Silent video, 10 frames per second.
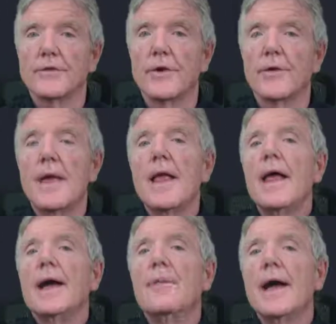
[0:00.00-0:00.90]
So
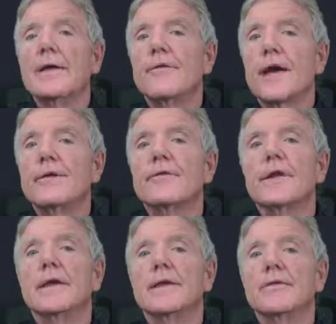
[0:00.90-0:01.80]
my advice
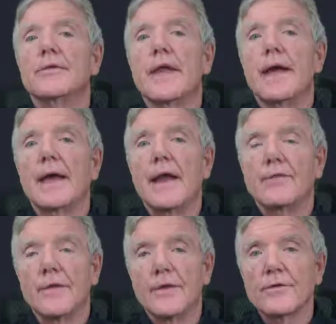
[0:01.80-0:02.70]
is that
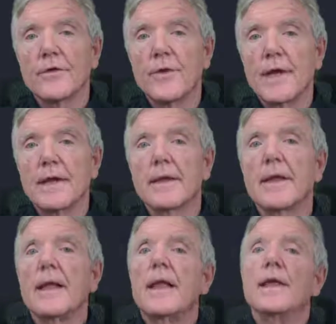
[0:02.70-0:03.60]
after the earthquake,